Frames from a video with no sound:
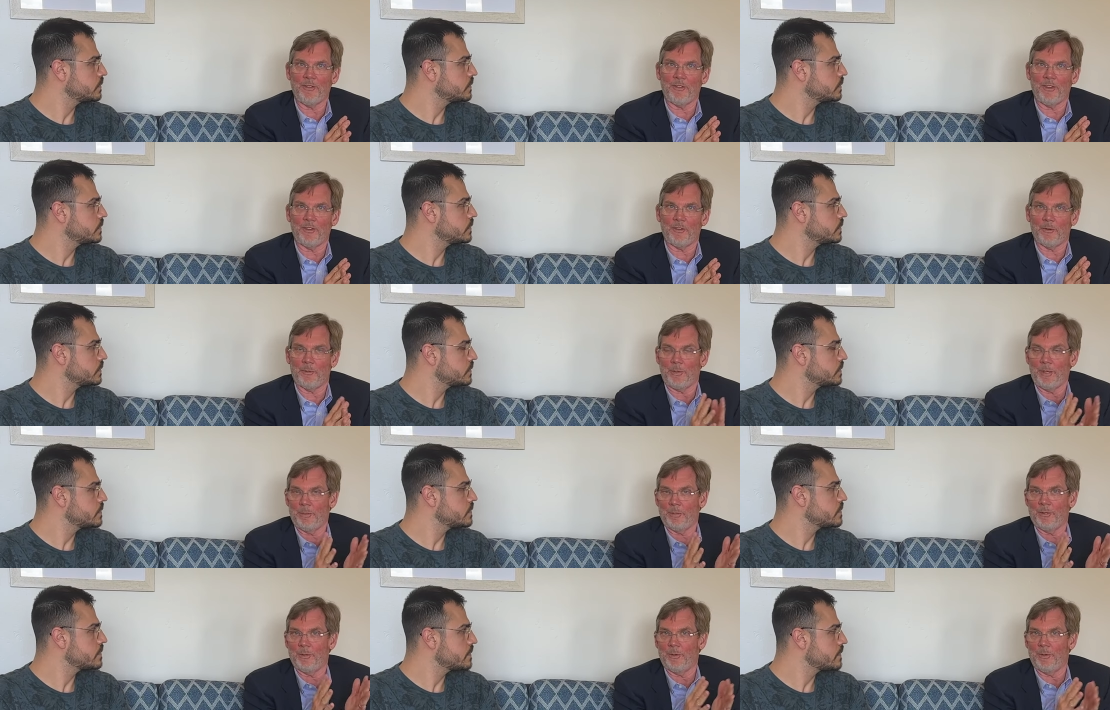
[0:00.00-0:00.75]
Speaker 1: These are
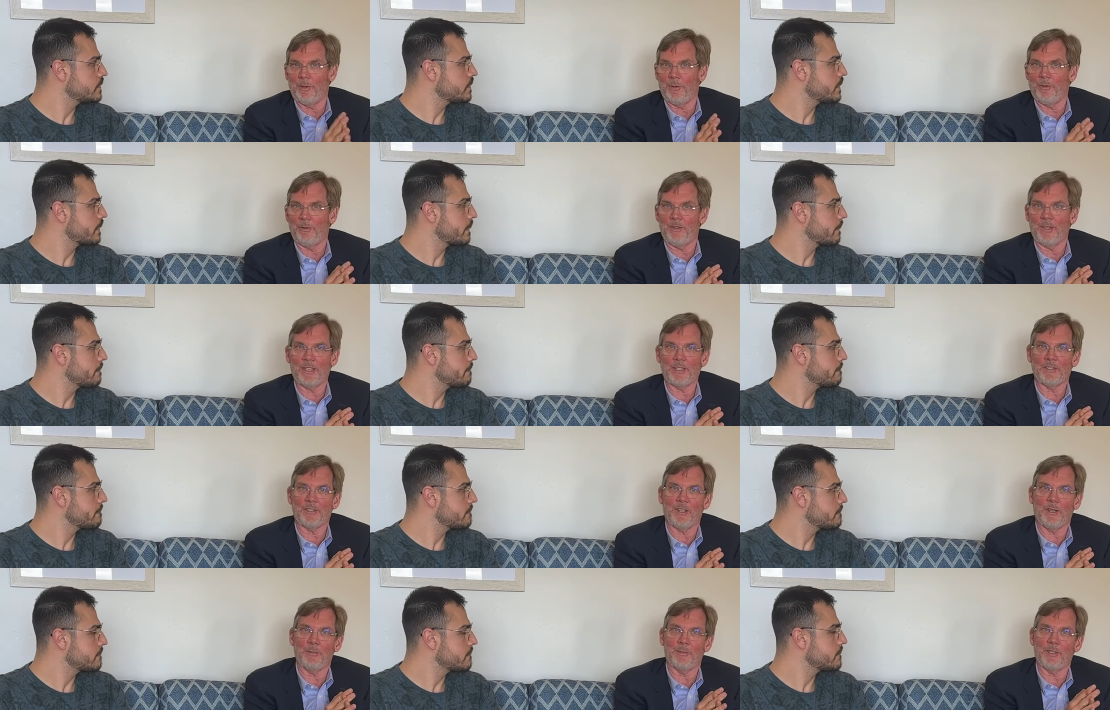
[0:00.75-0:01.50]
people who use
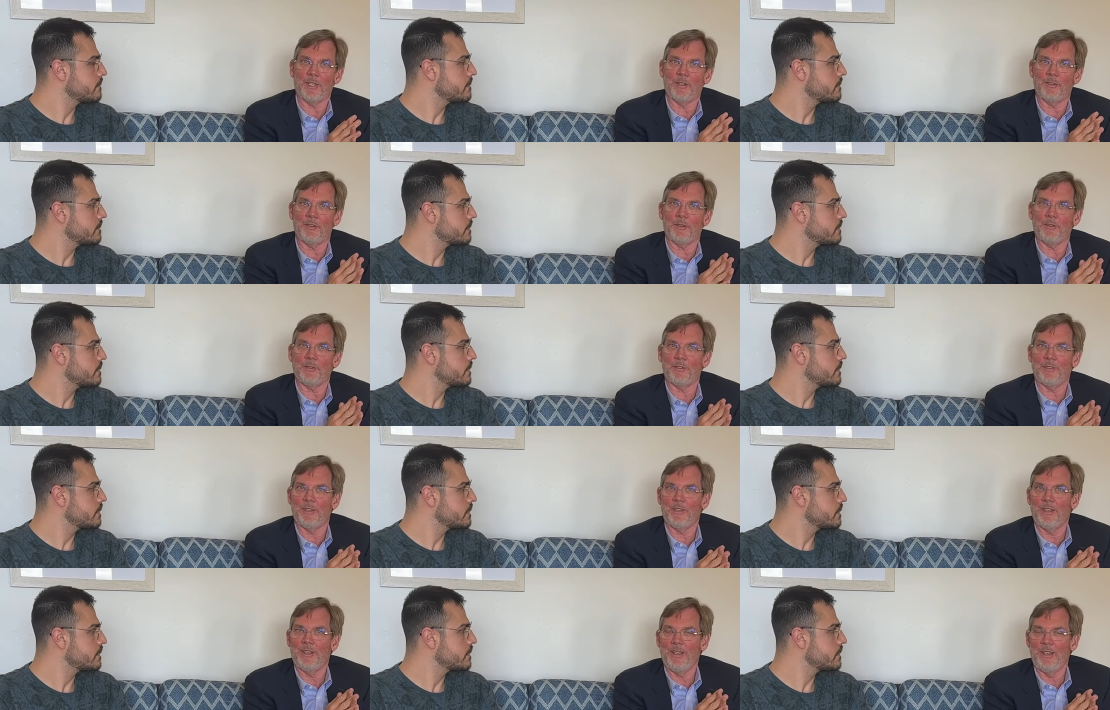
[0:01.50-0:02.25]
Dexcom sensors
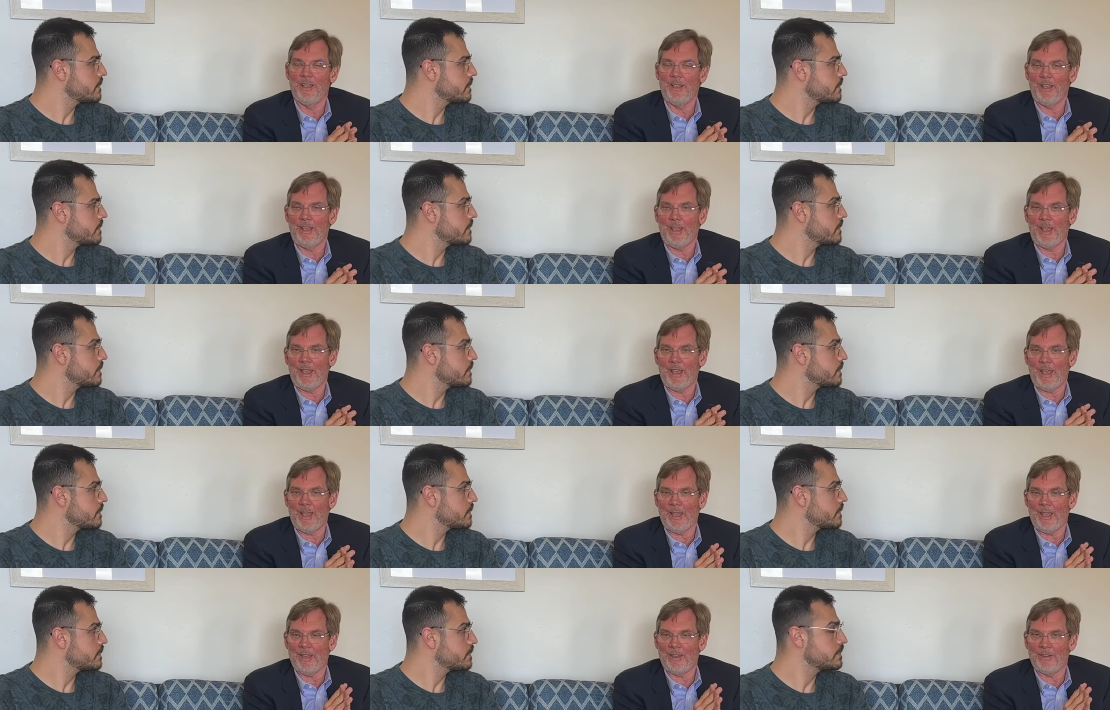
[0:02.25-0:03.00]

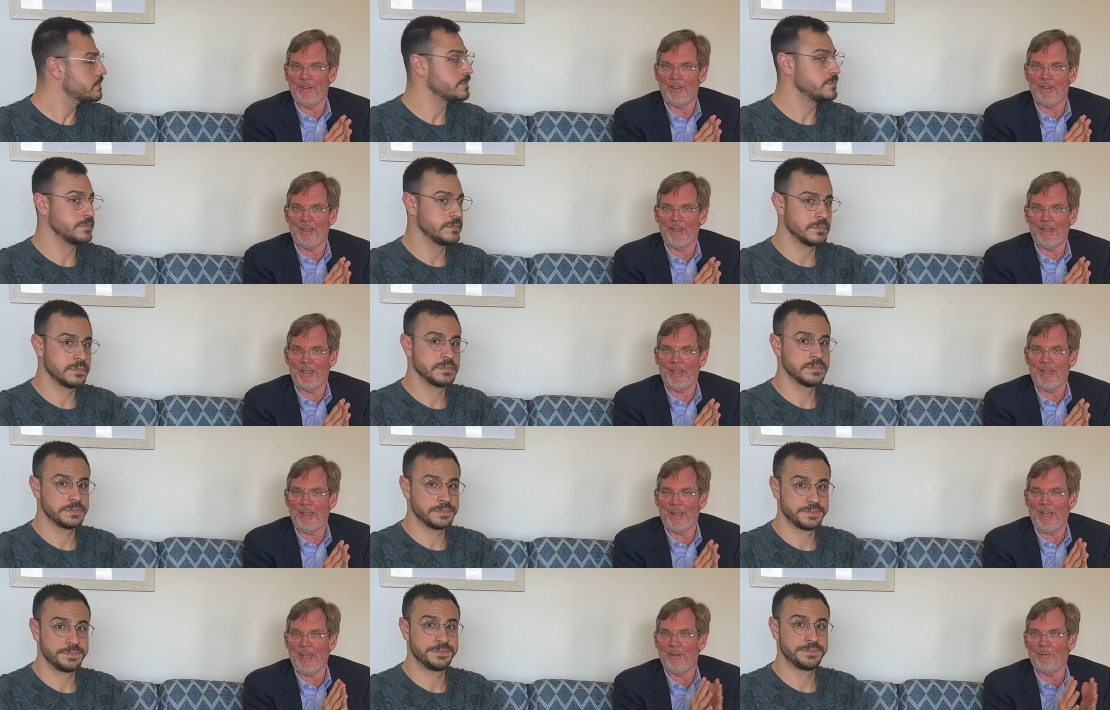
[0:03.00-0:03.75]
and,
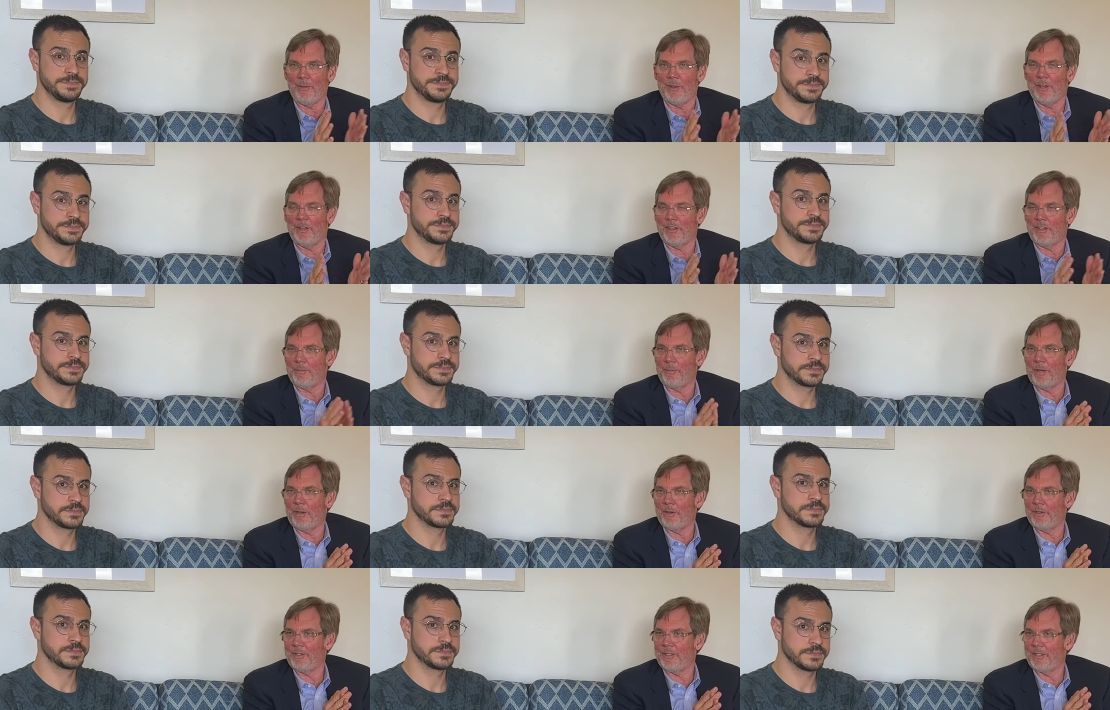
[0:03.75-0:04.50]
and have good
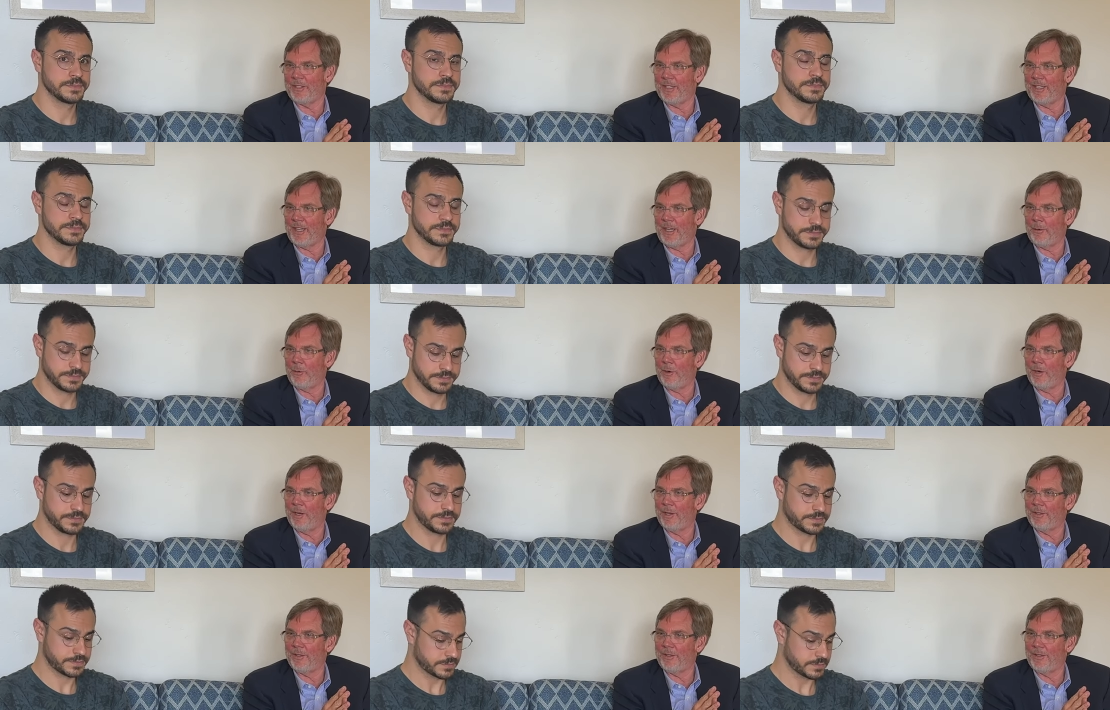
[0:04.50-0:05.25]
experiences that they want.